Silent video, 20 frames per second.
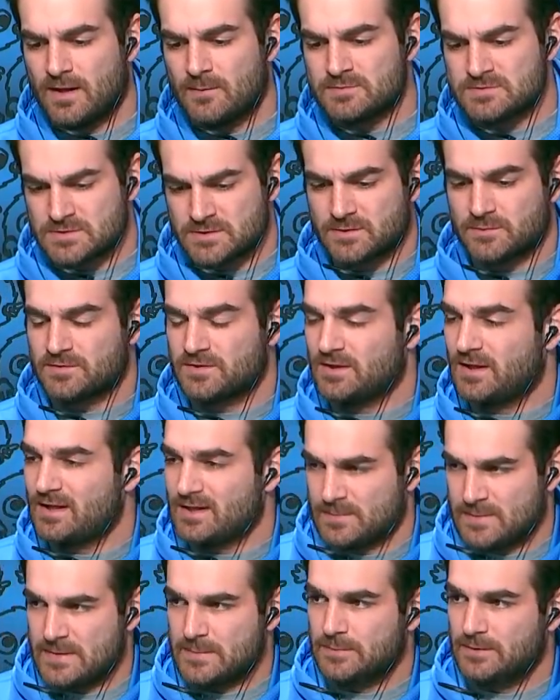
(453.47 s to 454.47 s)
I'm sure there was a
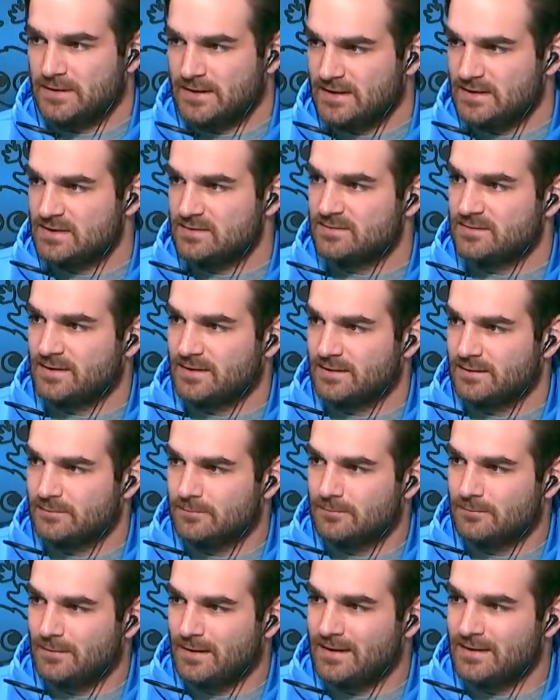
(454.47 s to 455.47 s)
lot of people, Hanny, saying,